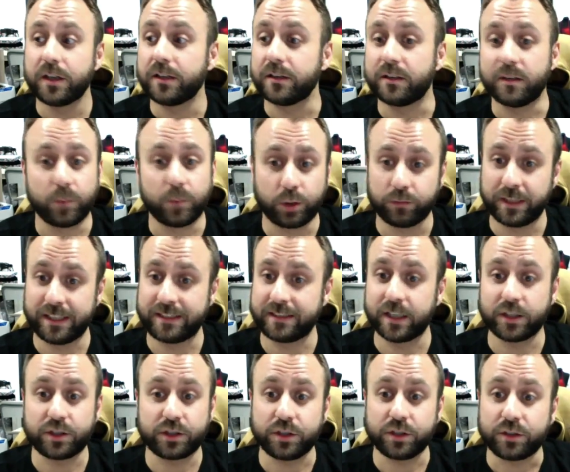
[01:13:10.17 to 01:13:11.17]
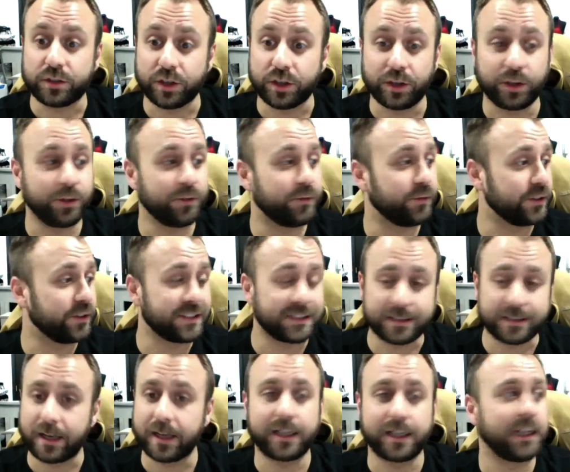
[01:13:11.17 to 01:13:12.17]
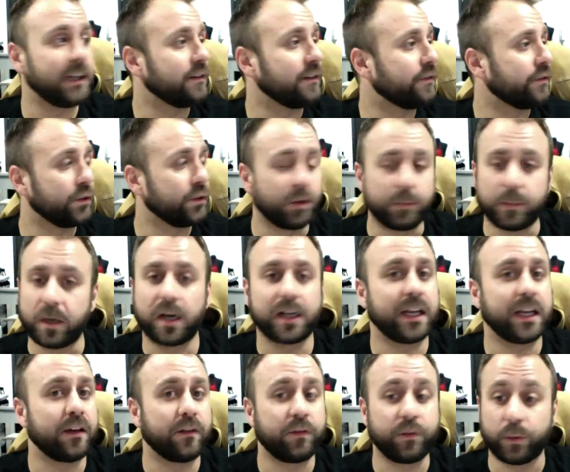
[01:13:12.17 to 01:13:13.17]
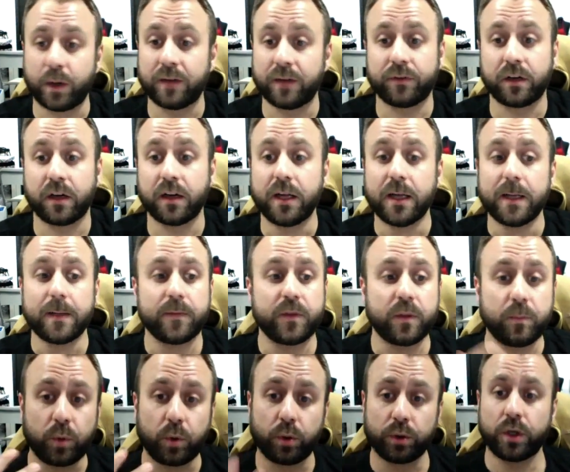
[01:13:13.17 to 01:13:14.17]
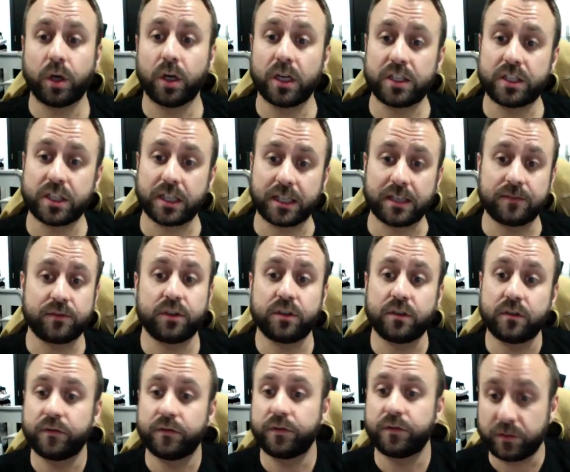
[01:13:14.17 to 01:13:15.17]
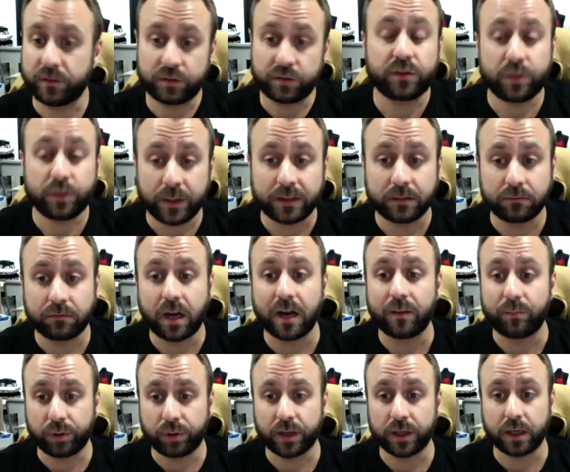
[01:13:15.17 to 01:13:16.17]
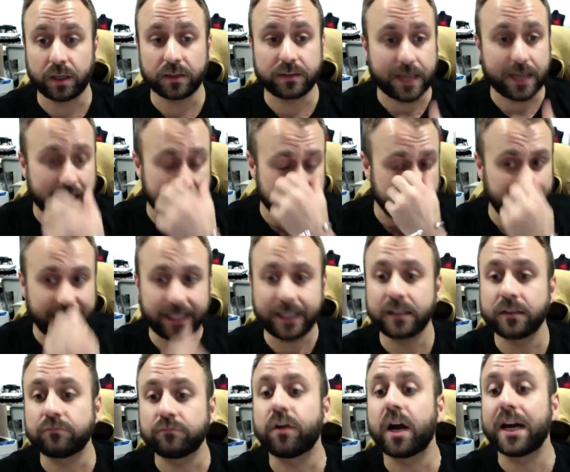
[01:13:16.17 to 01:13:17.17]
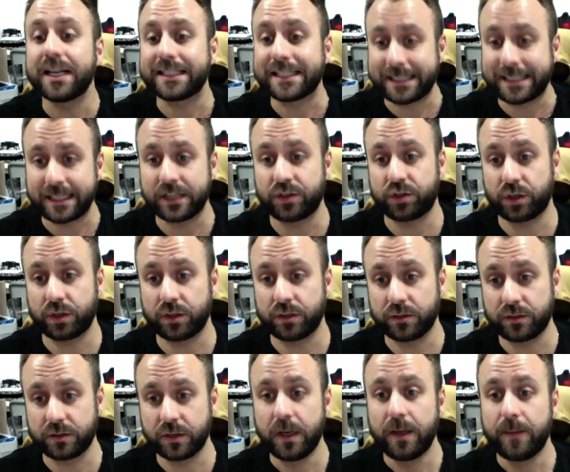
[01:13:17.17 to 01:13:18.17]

The more research you do for designing, for your market, for whatever, the more knowledge it gives you for doing the right product and making the right decisions.